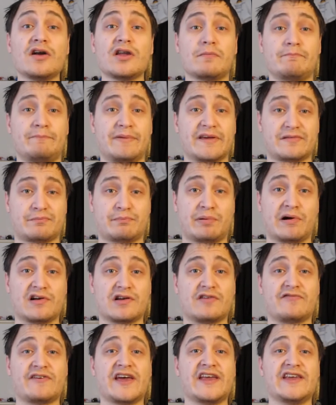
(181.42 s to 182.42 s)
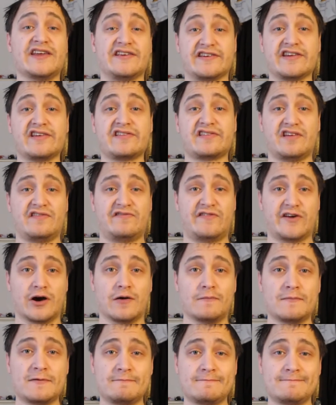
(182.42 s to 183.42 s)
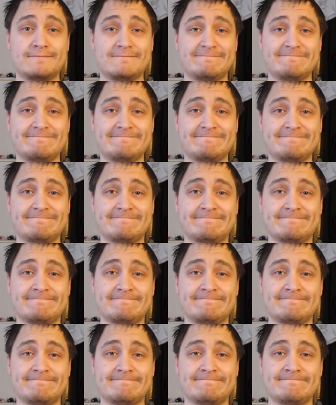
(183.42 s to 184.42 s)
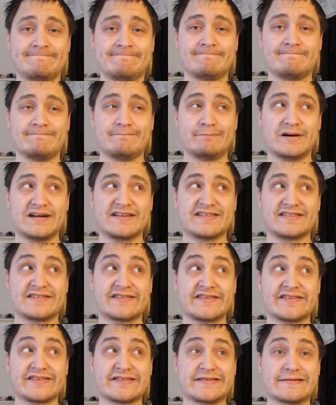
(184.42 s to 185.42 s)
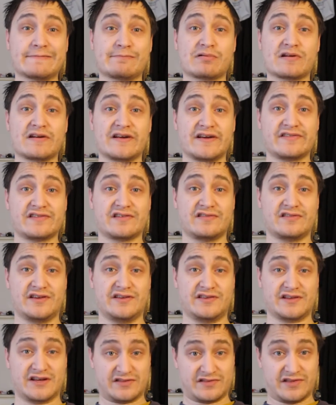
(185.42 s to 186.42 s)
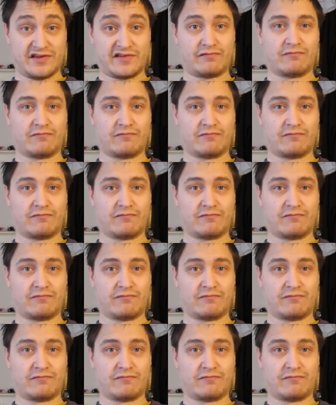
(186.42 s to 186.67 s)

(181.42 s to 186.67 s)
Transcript: the best part of any Disney film, but surprisingly not this